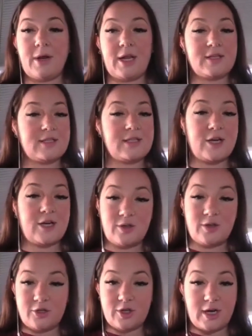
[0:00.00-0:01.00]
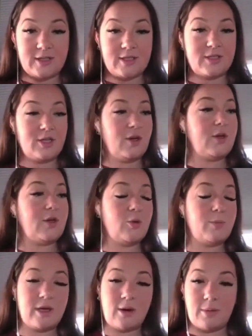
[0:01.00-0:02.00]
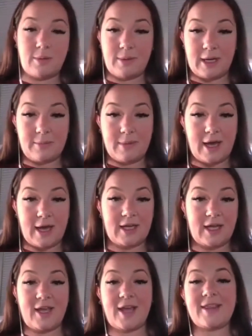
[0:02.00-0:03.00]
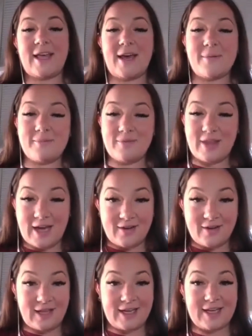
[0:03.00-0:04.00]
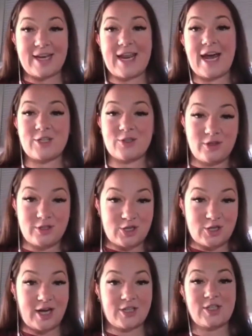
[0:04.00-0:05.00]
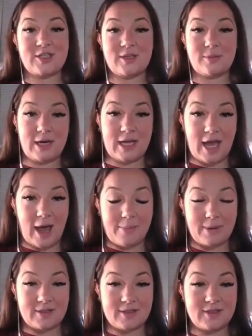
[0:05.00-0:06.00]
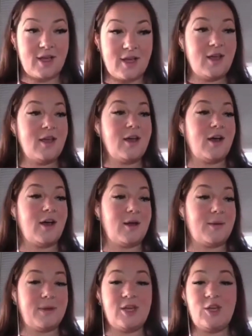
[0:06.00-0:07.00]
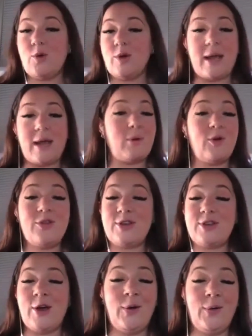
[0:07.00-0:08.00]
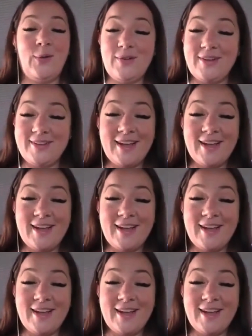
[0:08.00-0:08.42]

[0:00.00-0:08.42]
money is naturally attracted to you, you become a money magnet, and that like natural attraction to money happens. You and I both know